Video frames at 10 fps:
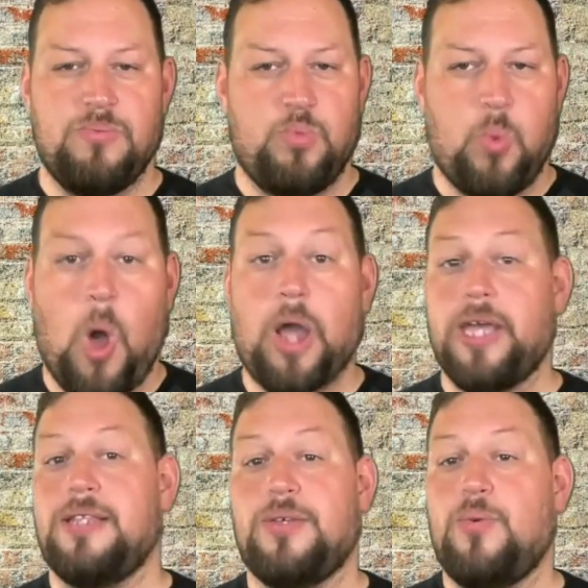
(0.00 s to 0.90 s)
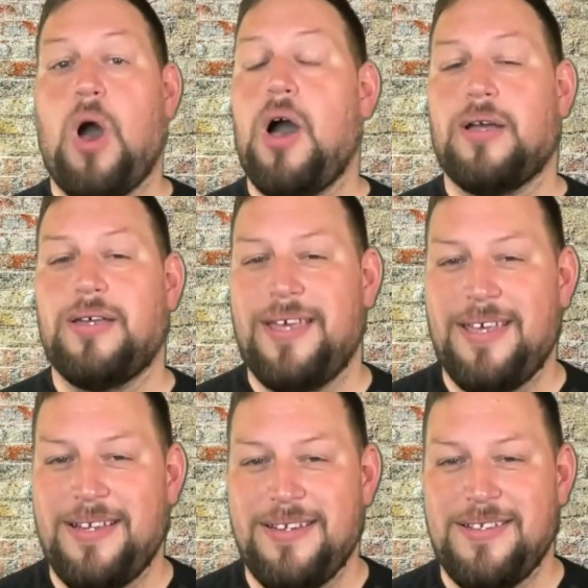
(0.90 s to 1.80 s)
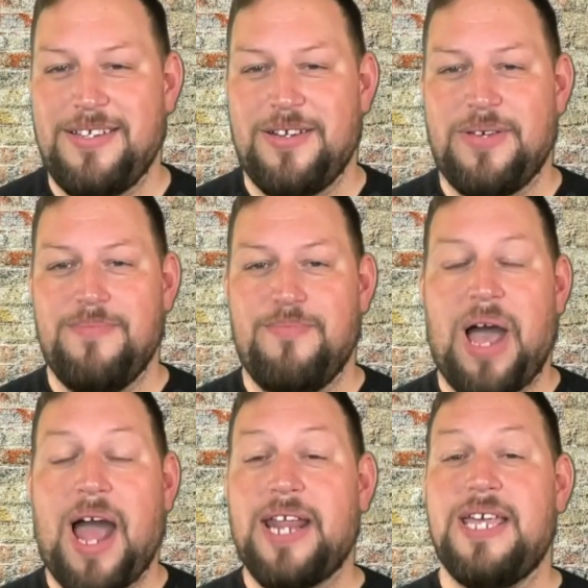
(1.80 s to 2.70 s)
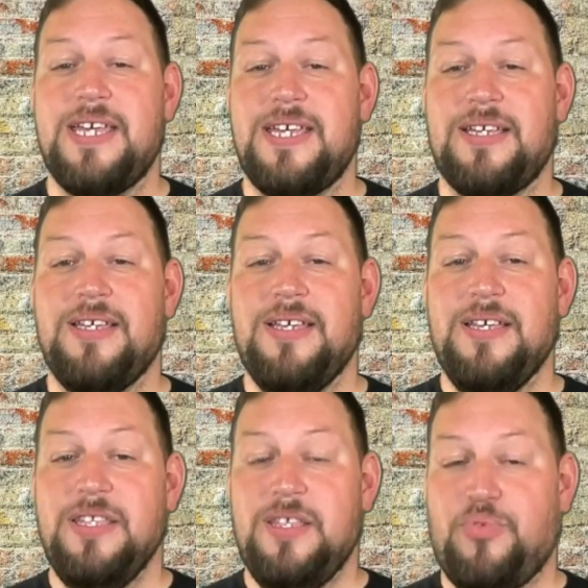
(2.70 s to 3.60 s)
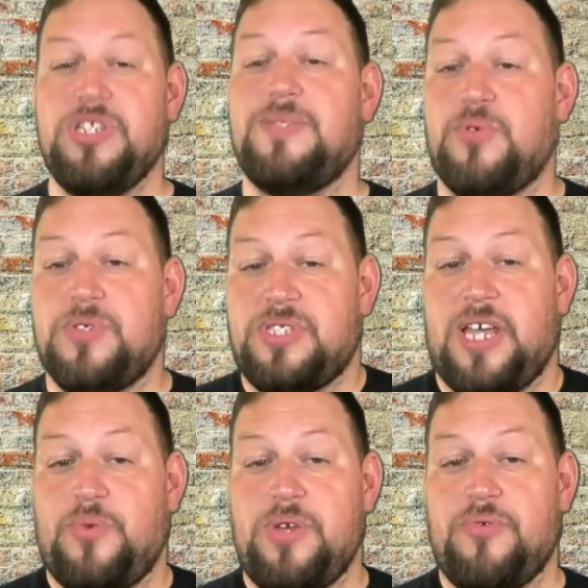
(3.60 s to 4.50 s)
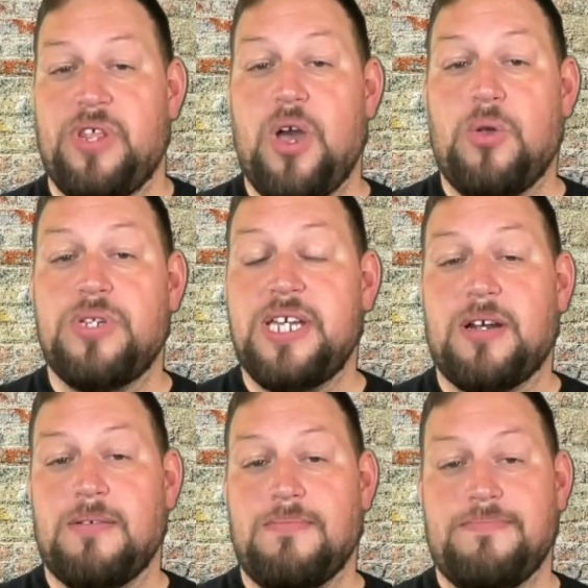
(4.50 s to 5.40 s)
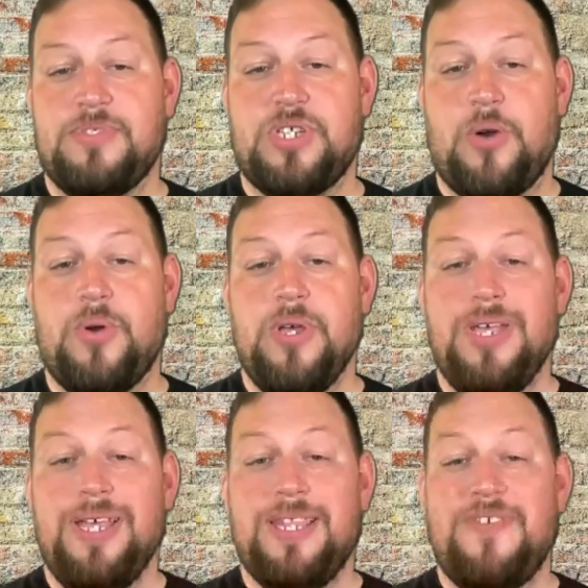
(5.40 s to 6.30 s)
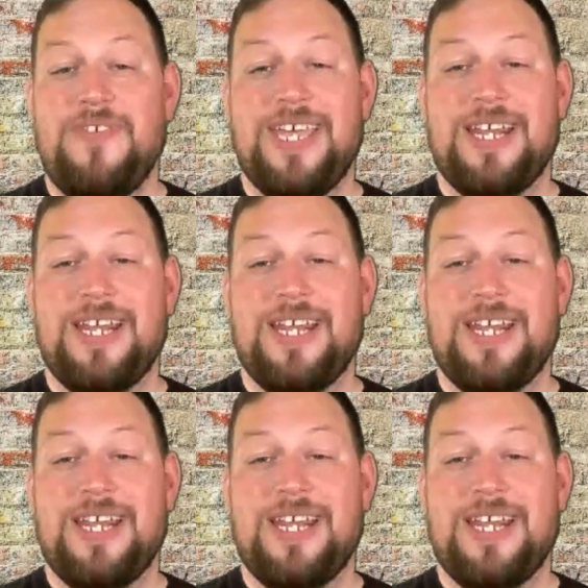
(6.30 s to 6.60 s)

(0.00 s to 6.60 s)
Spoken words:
walking the walk and embodying the principles that we really hold dear. So living in